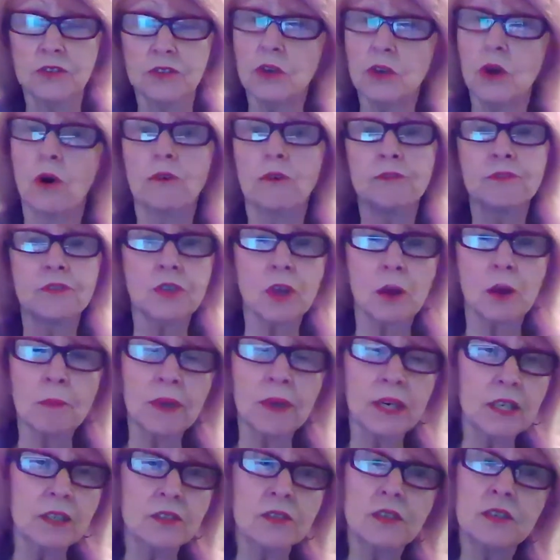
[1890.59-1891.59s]
So if
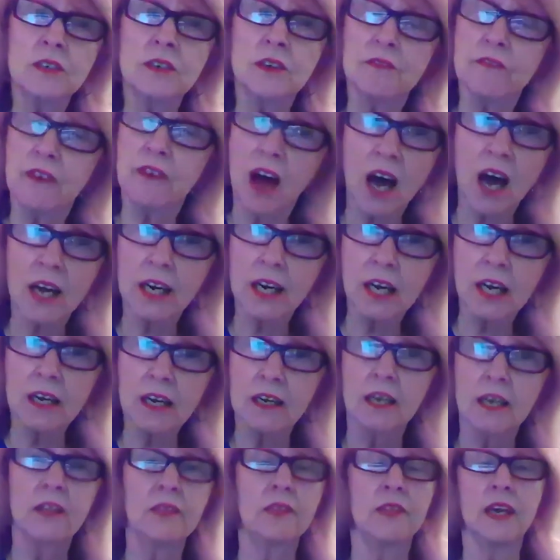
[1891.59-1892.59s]
somebody's in
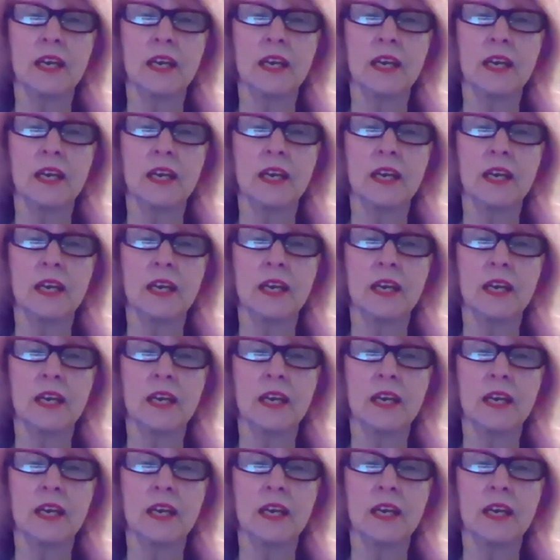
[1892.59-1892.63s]
Nevada